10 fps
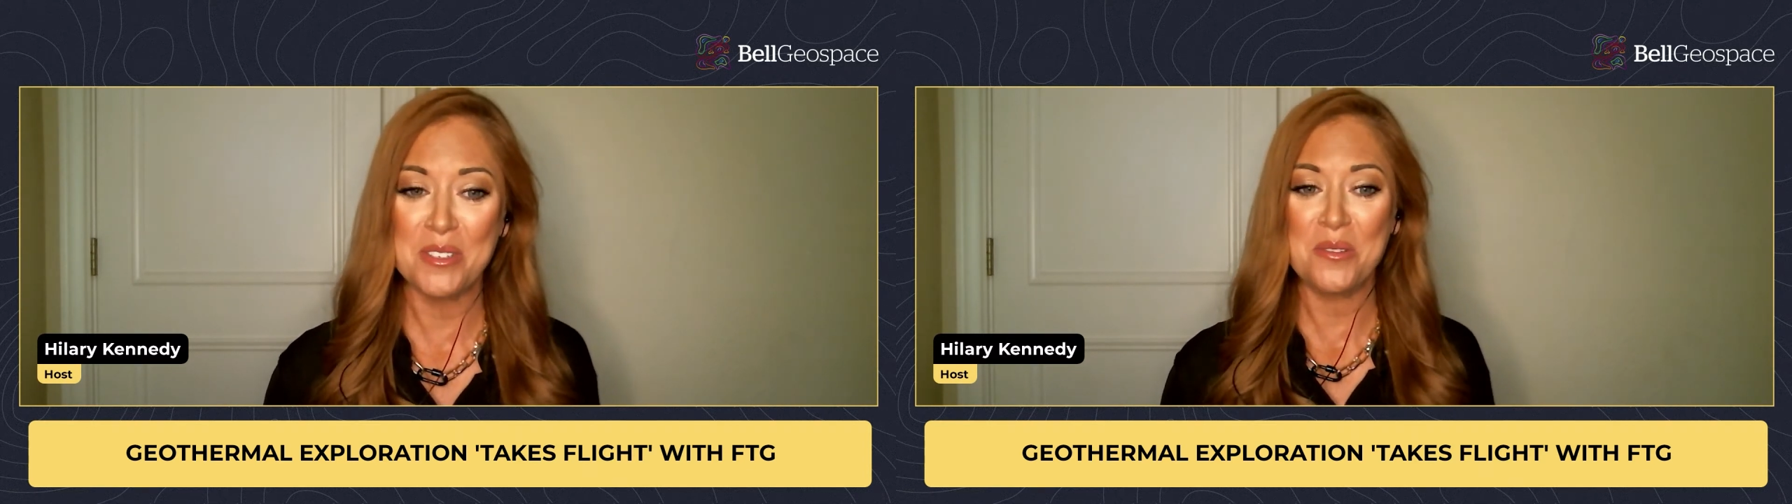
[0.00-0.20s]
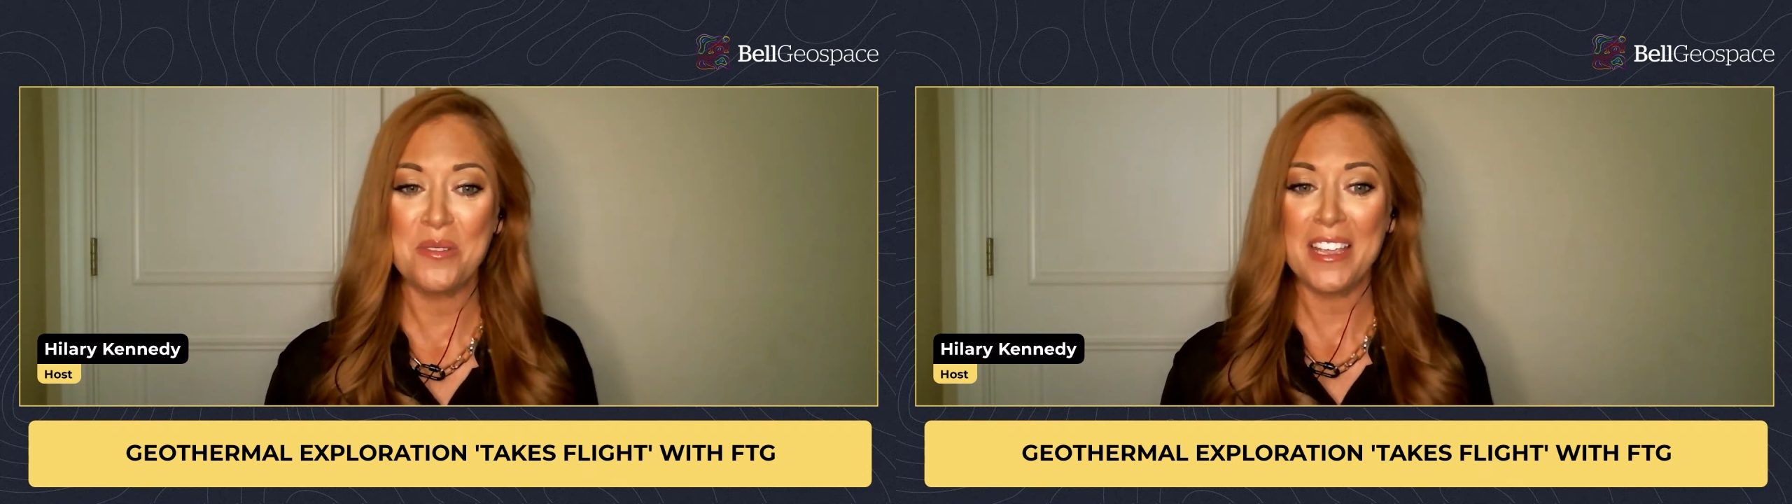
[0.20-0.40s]

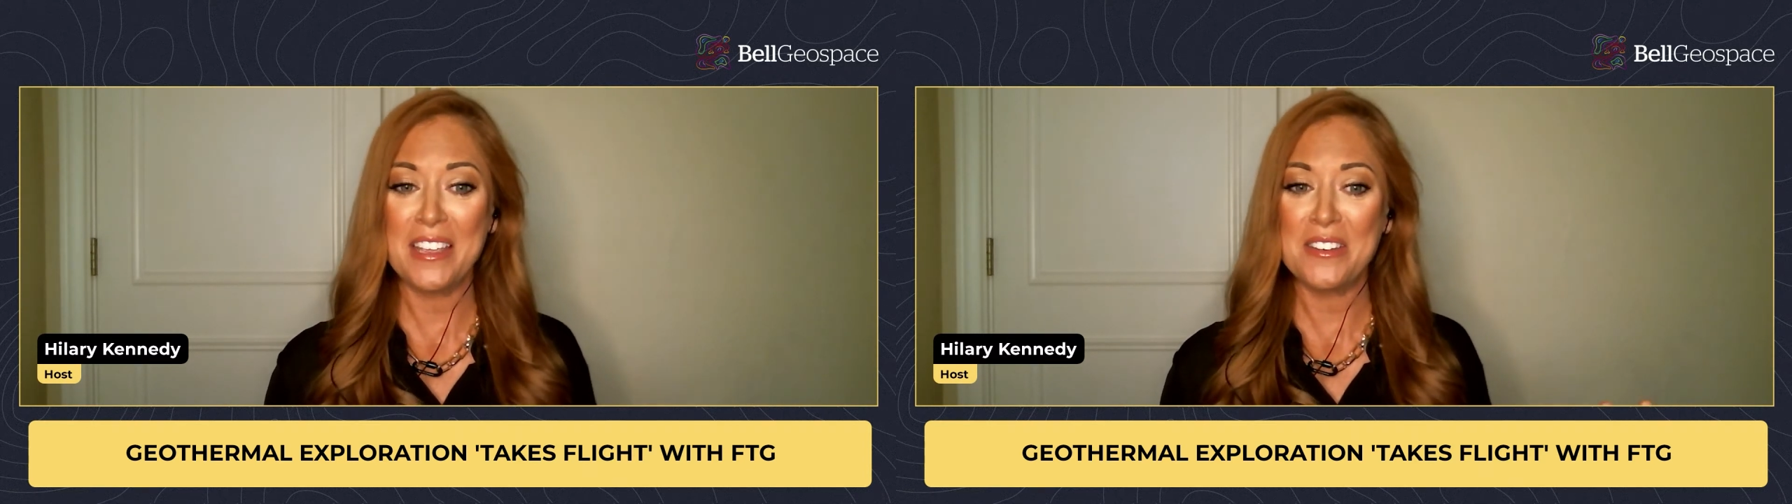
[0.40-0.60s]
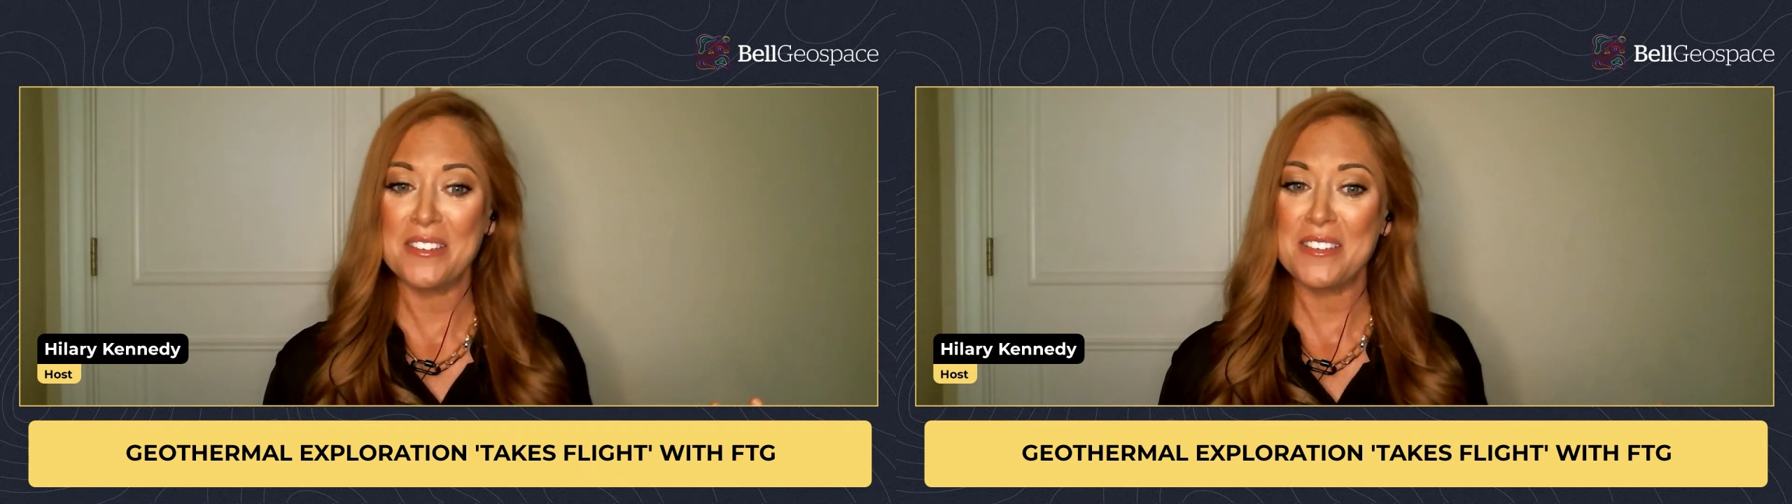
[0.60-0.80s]
to
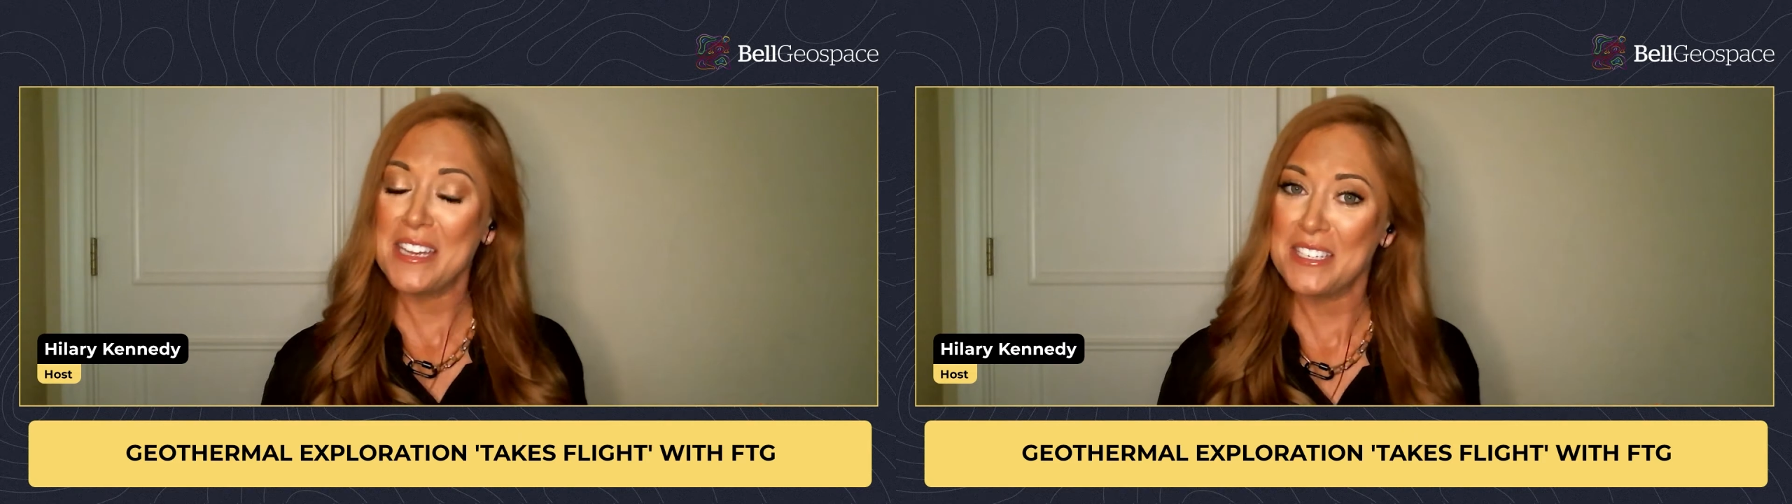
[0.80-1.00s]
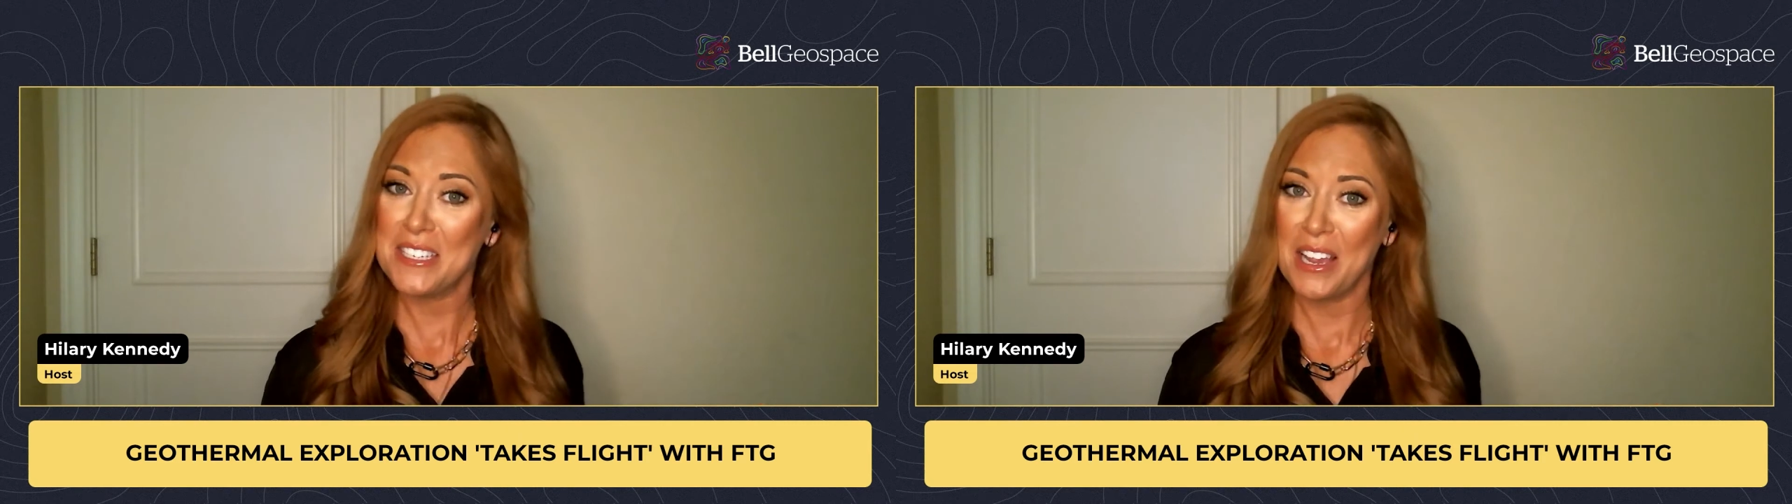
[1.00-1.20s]

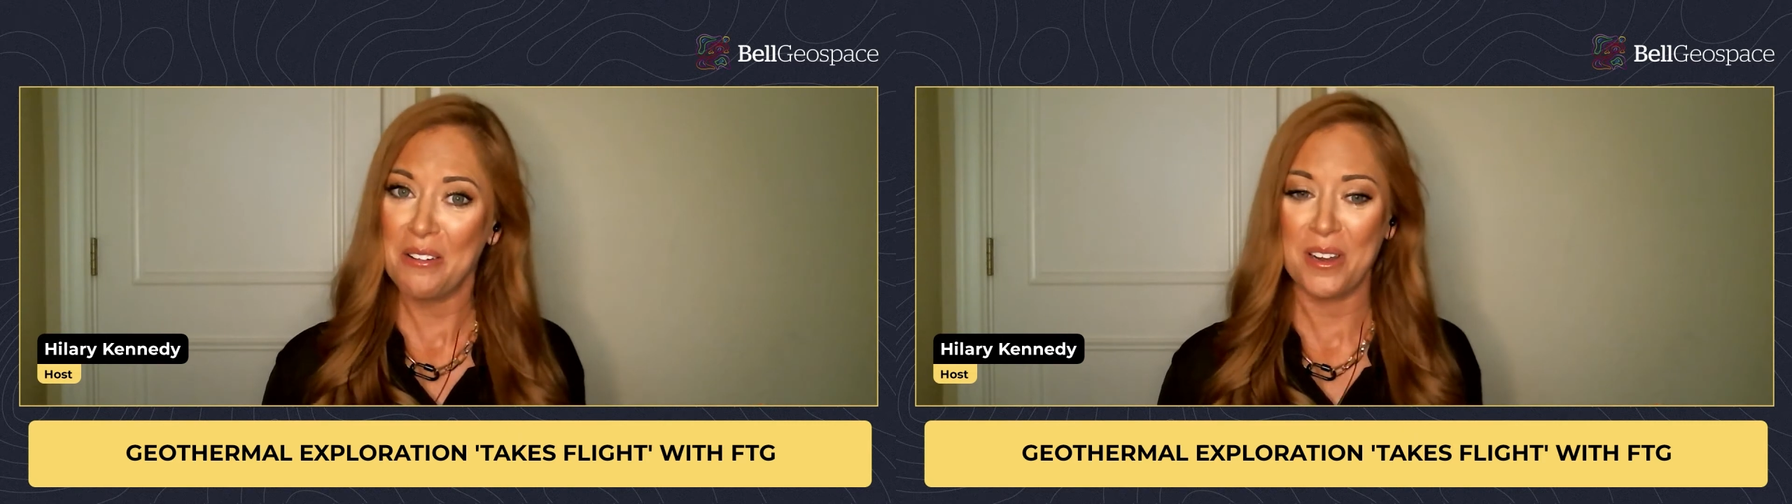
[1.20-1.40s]
Indonesia,